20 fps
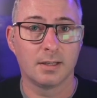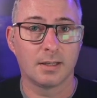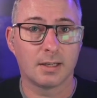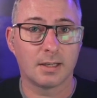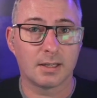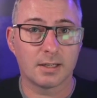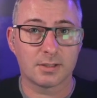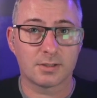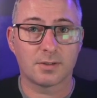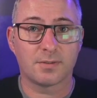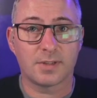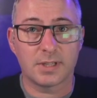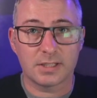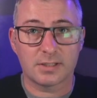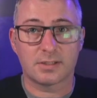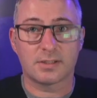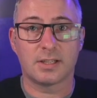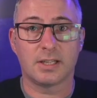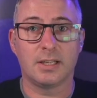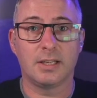So for
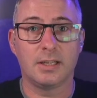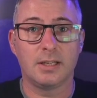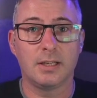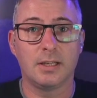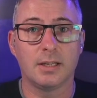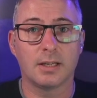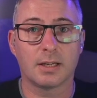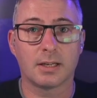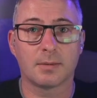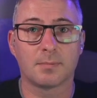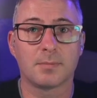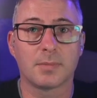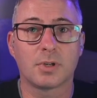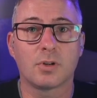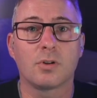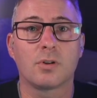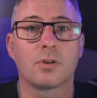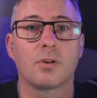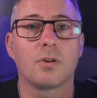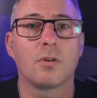this, the
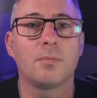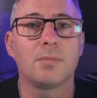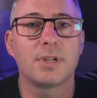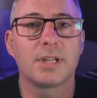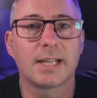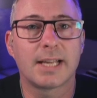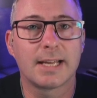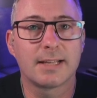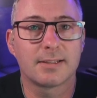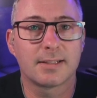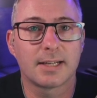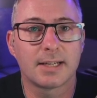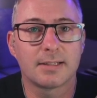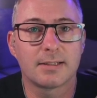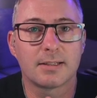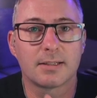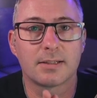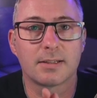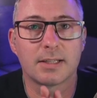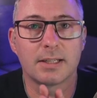competent
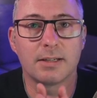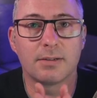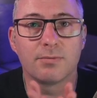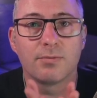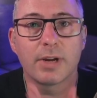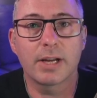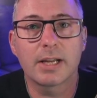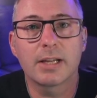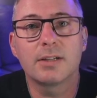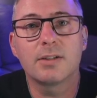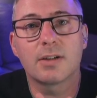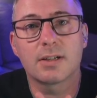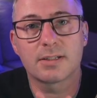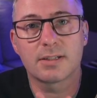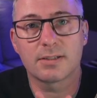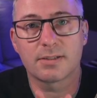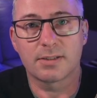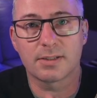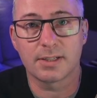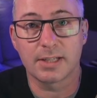candidate
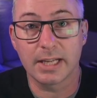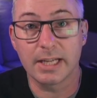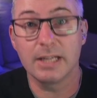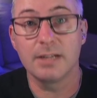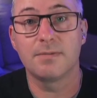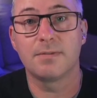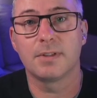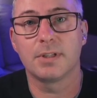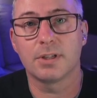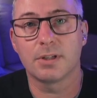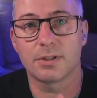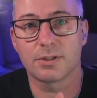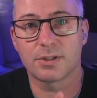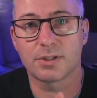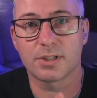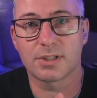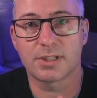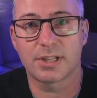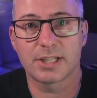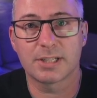recognises the need for the
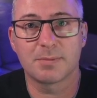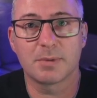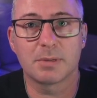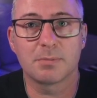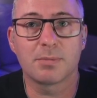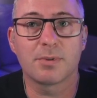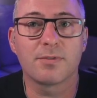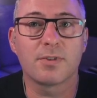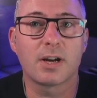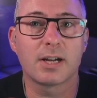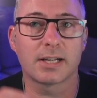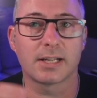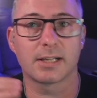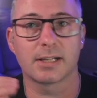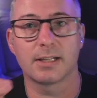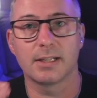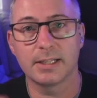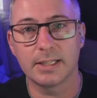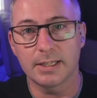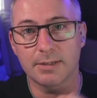urgent assessment, providing a
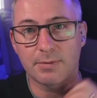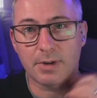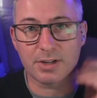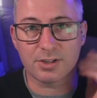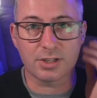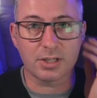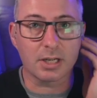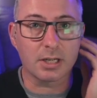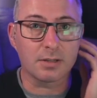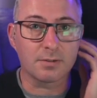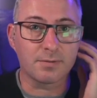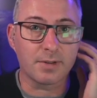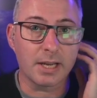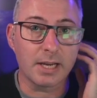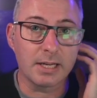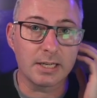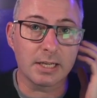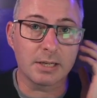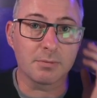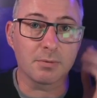clear rationale for
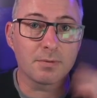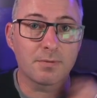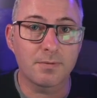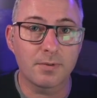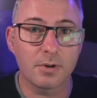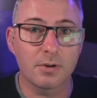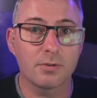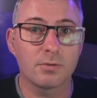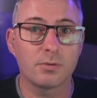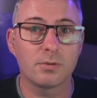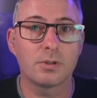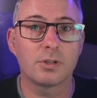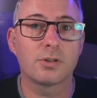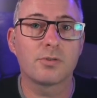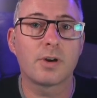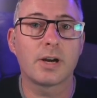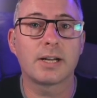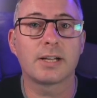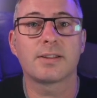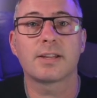ED referral,
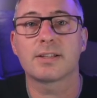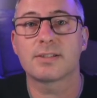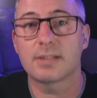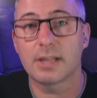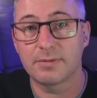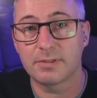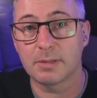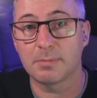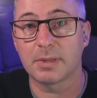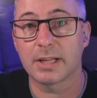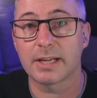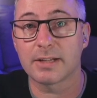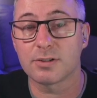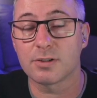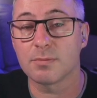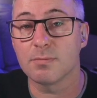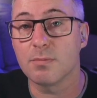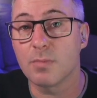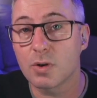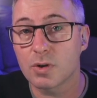creating that safety plan
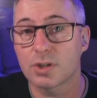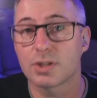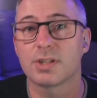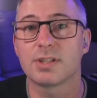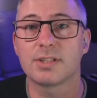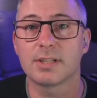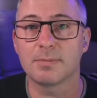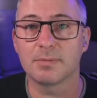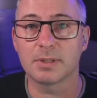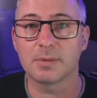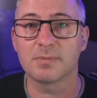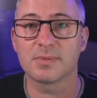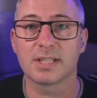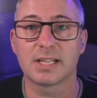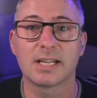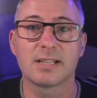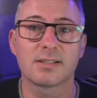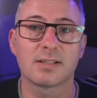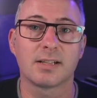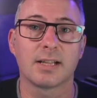to monitor symptoms
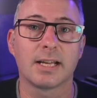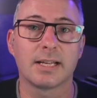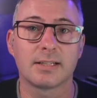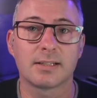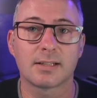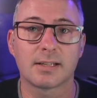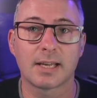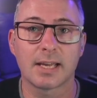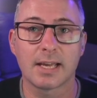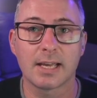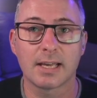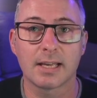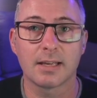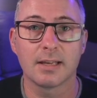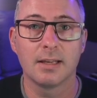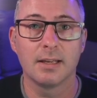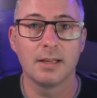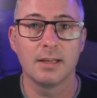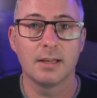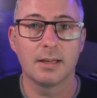and escalate care
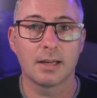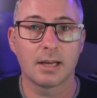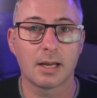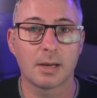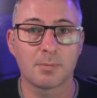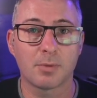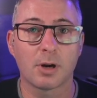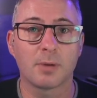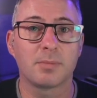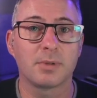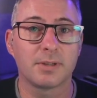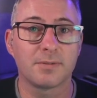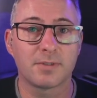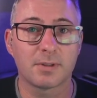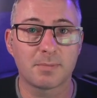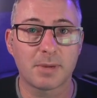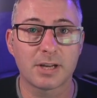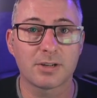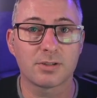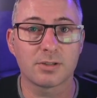appropriately if
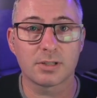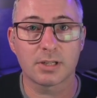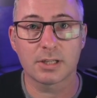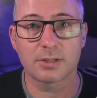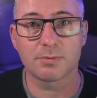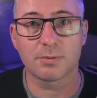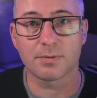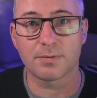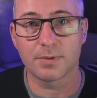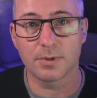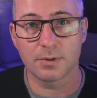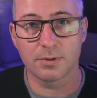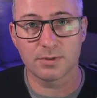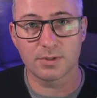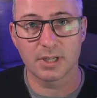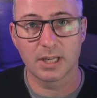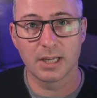the patient does refuse.